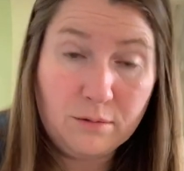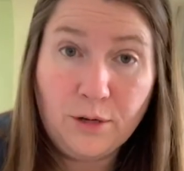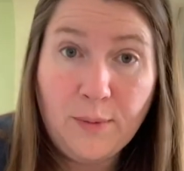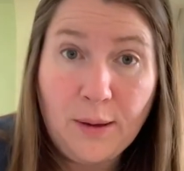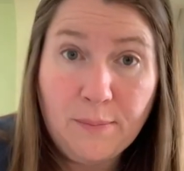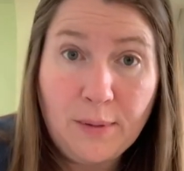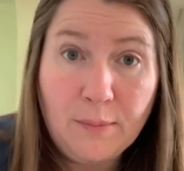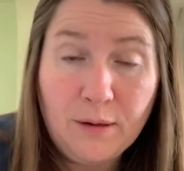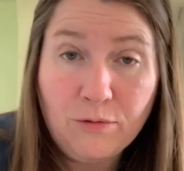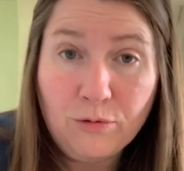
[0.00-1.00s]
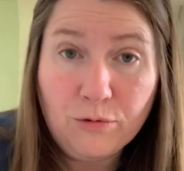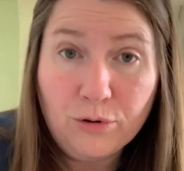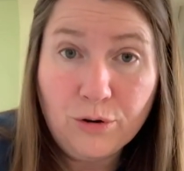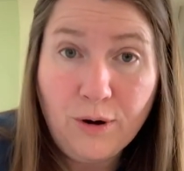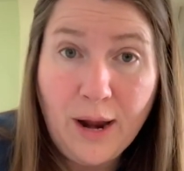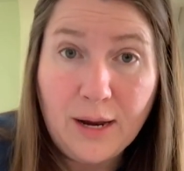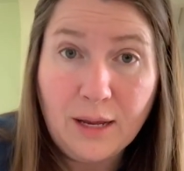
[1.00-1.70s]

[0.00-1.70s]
you maybe through third grade.